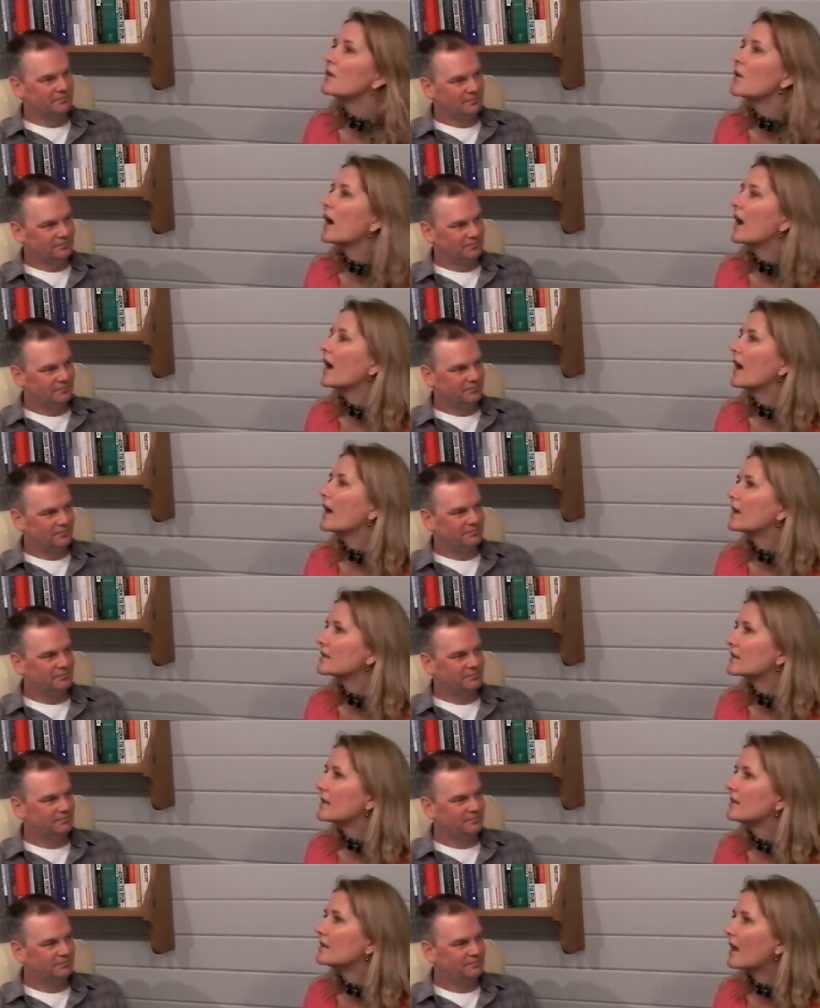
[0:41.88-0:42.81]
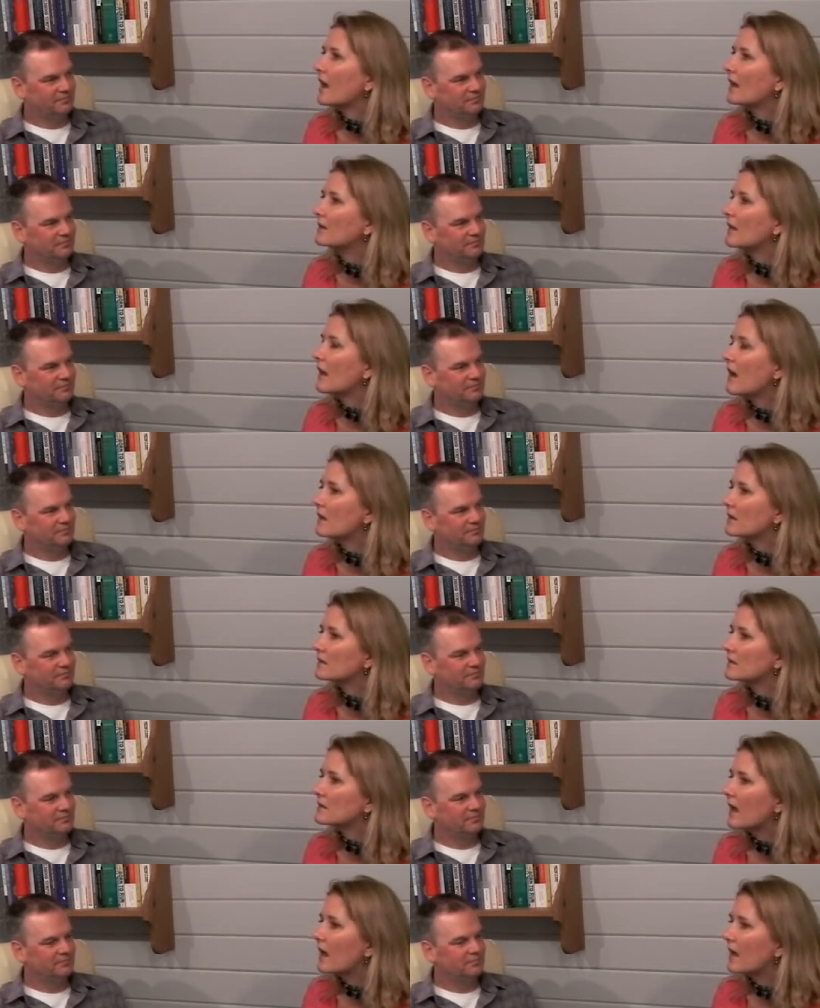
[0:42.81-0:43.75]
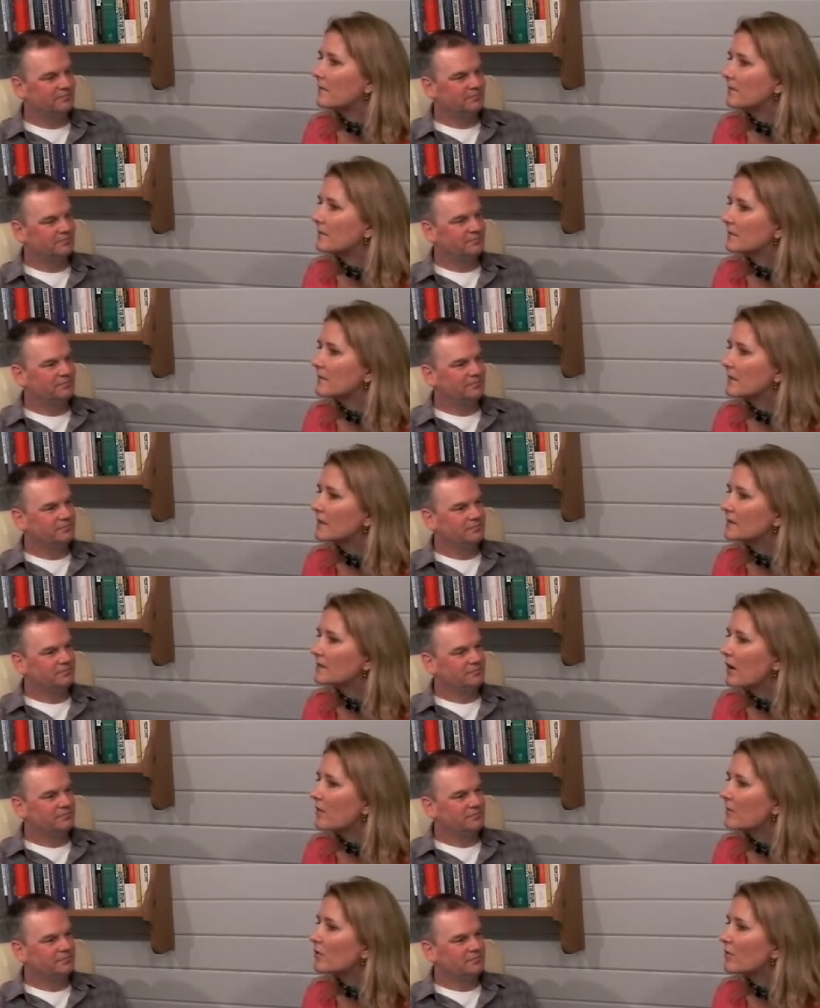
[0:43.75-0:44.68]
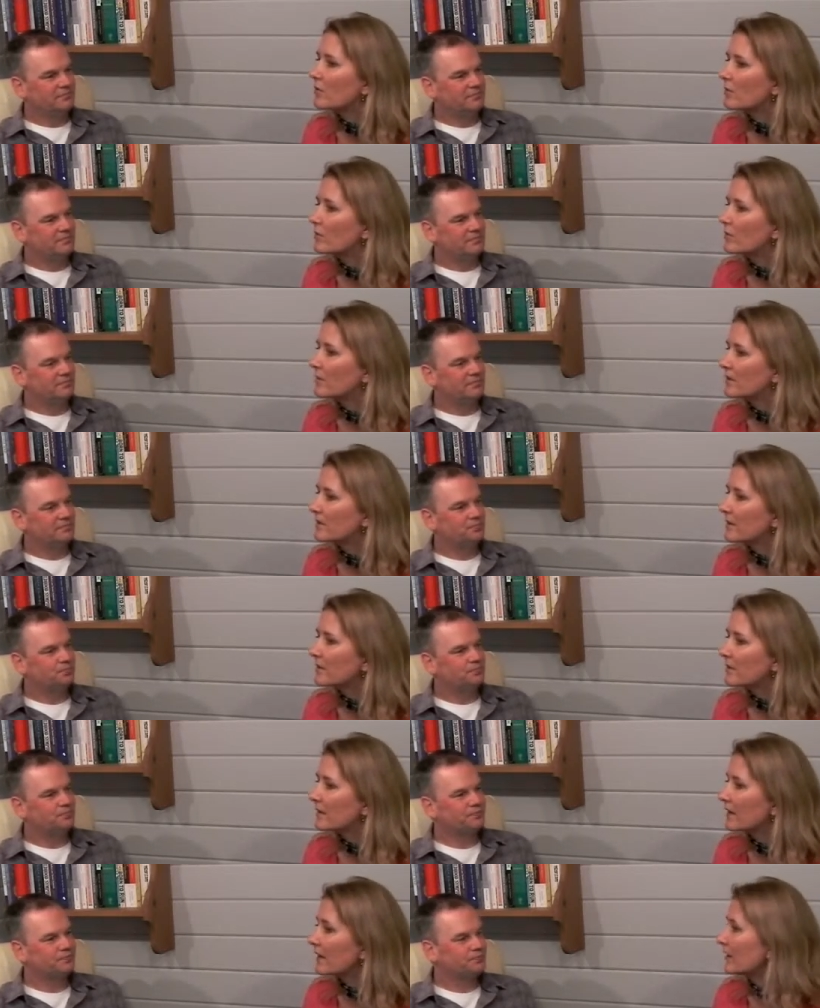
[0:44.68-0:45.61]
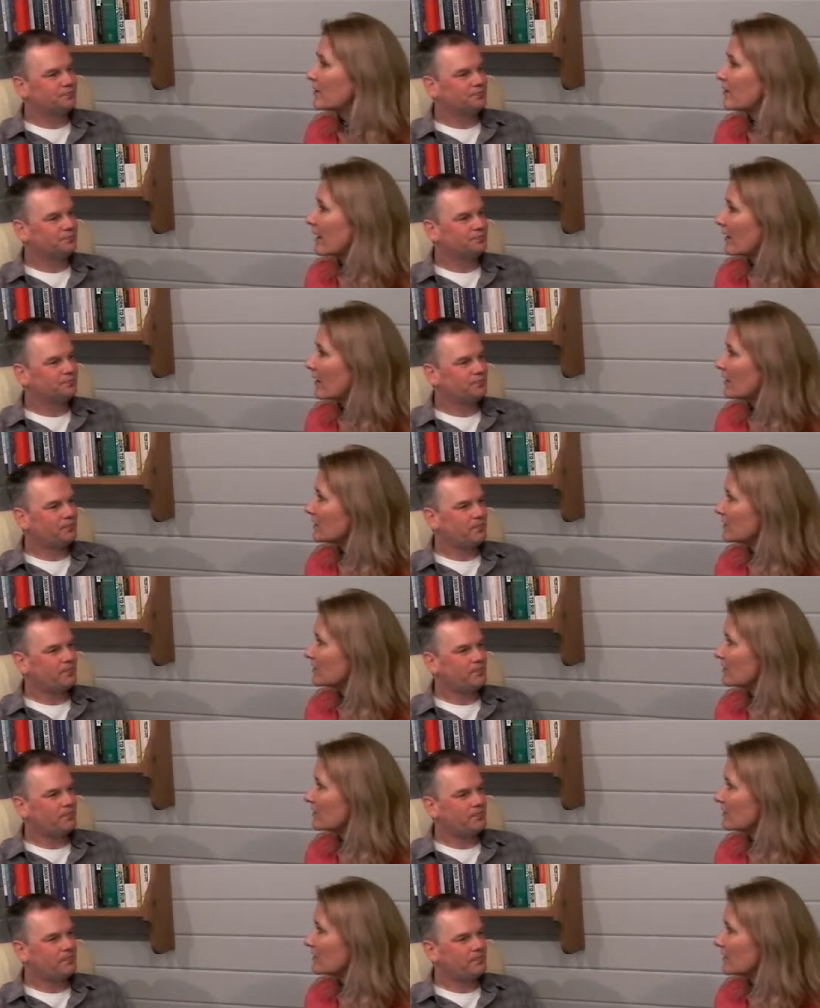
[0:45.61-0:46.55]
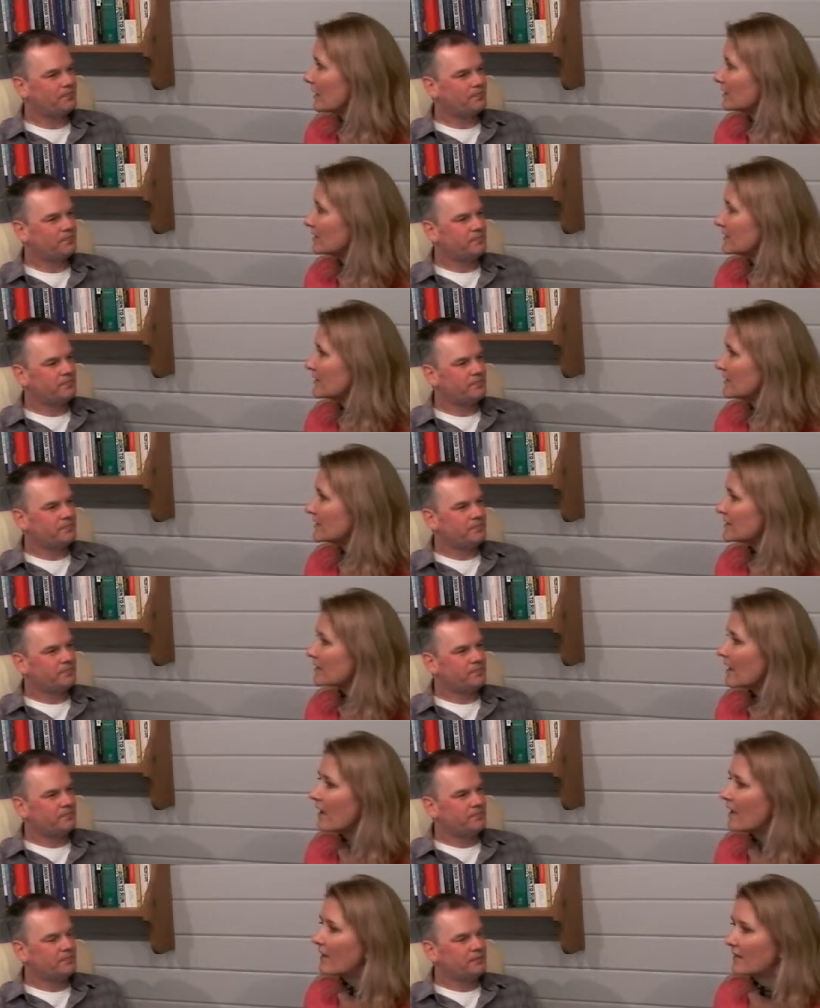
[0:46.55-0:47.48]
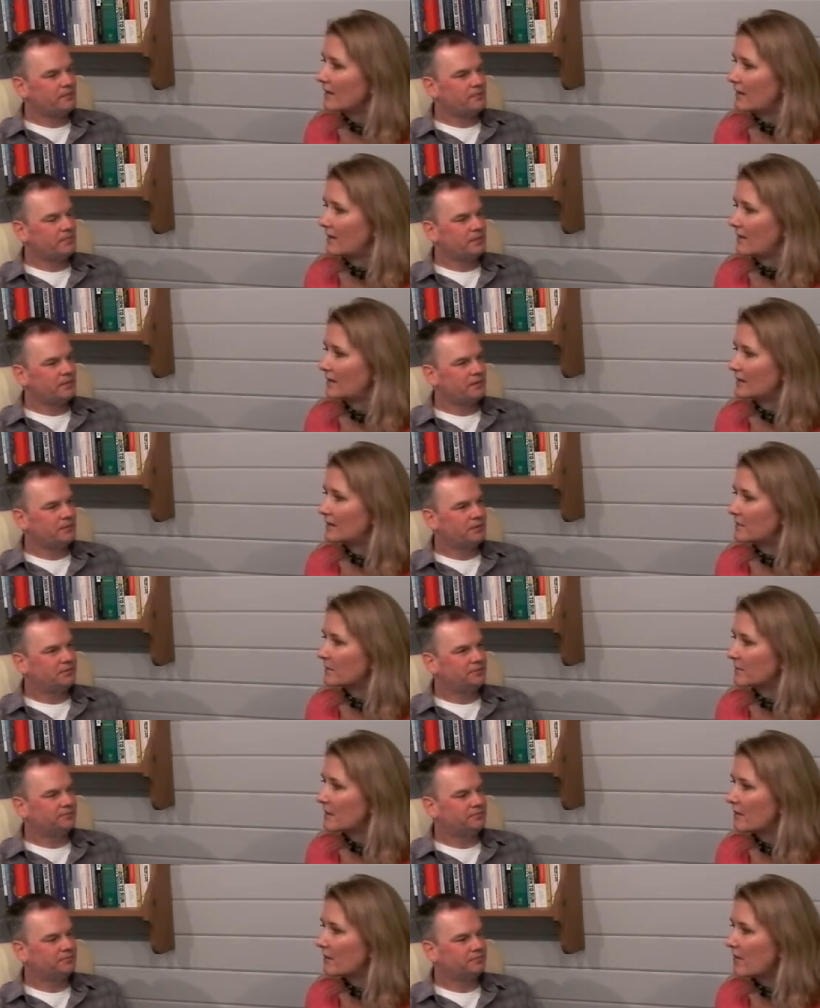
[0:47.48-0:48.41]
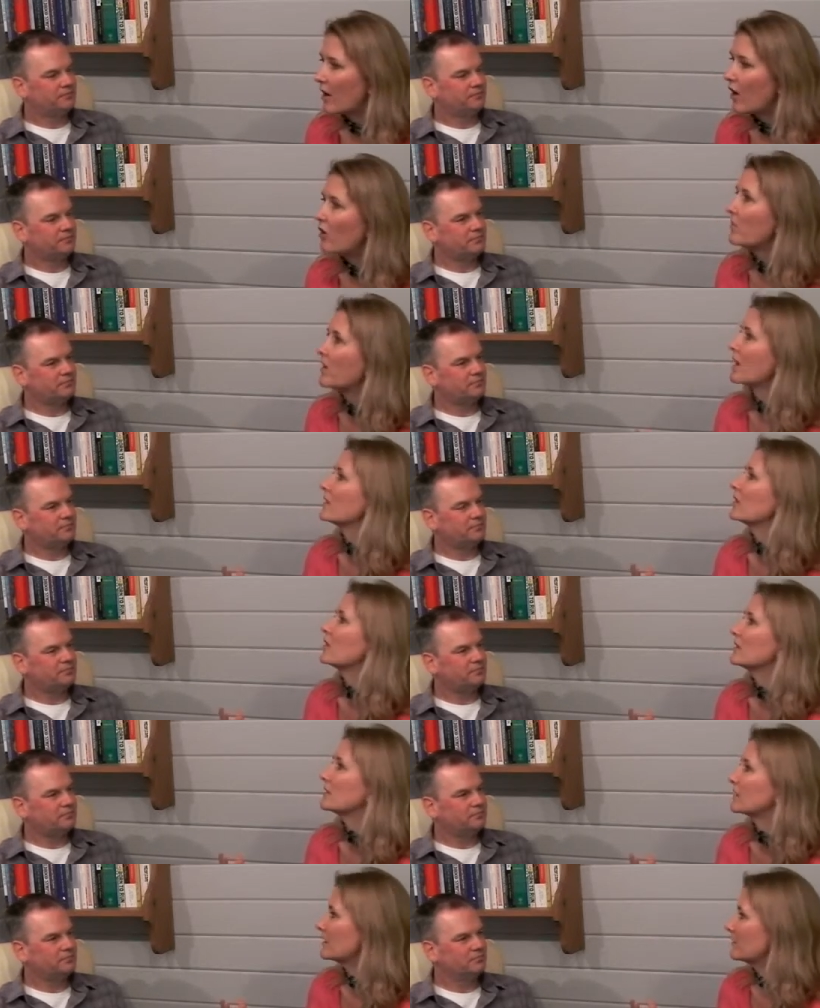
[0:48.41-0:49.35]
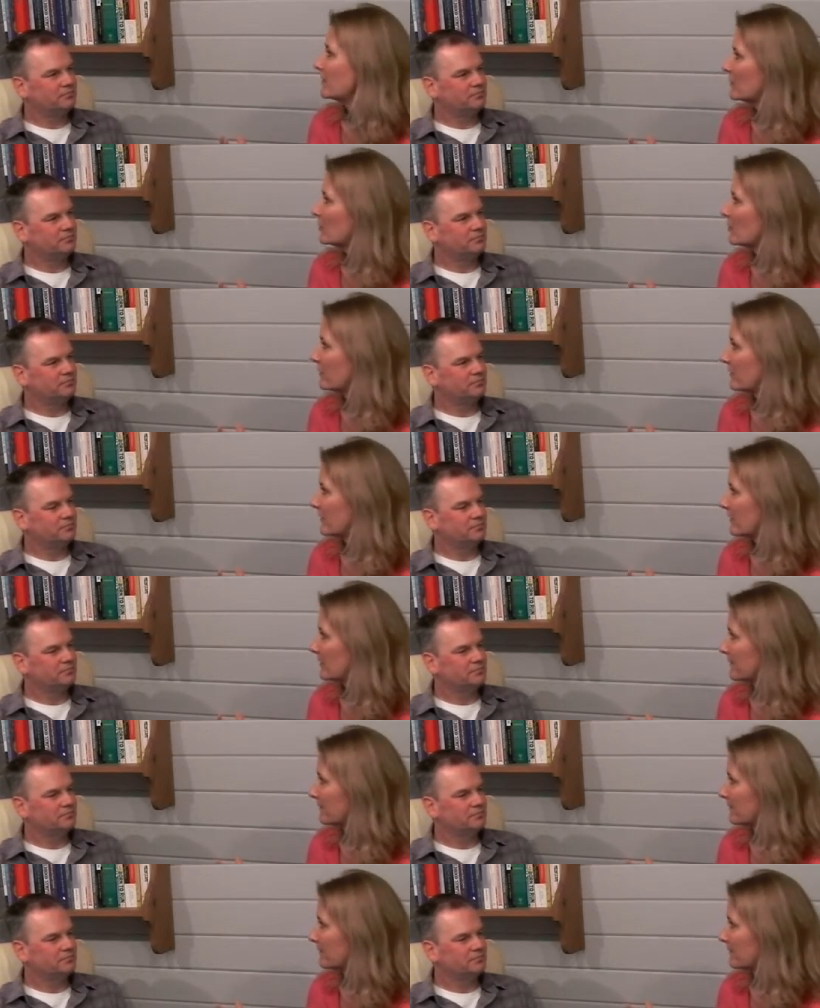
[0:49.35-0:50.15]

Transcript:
Speaker 1: So as in that last um, example, with somebody thinking about going to the dentist, they think to themselves, "Oh my God, it's going to be awful."